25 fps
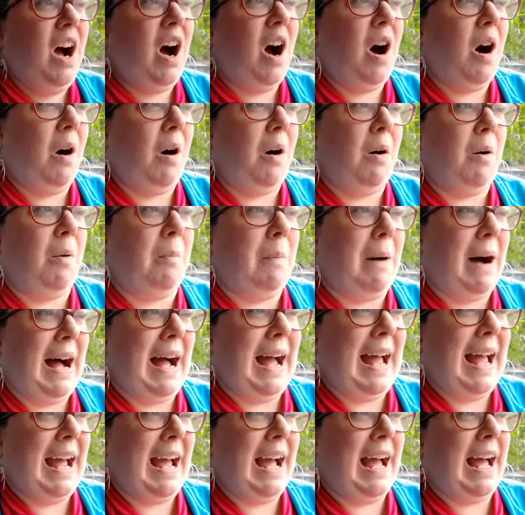oh
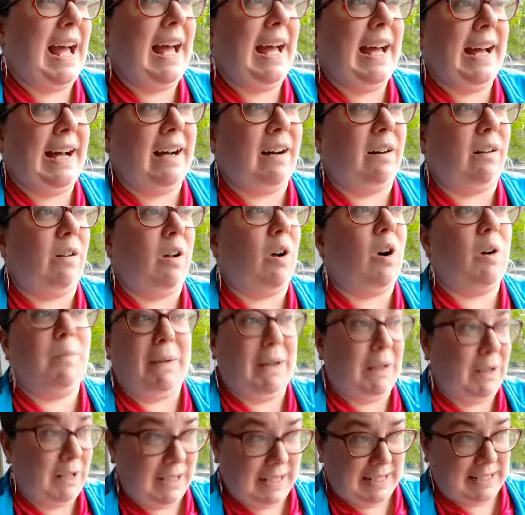my hell, oh
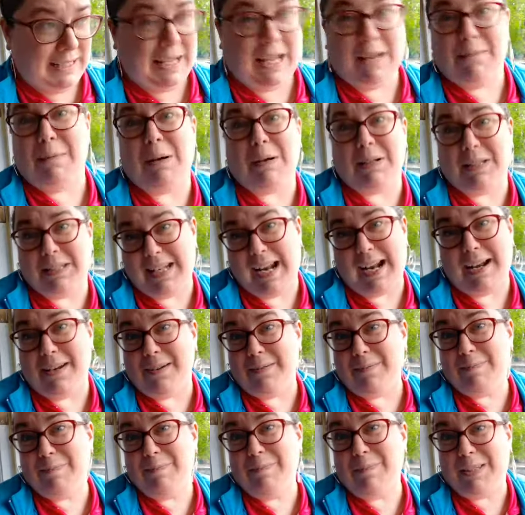my goodness came out instead.
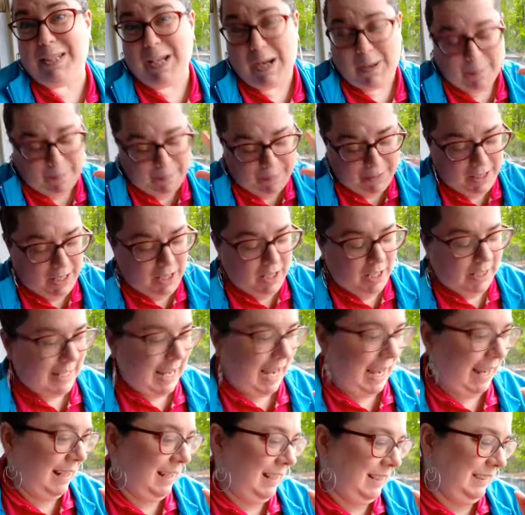So,
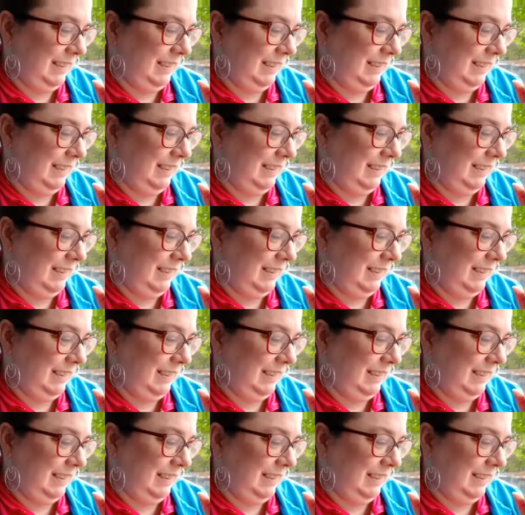yeah.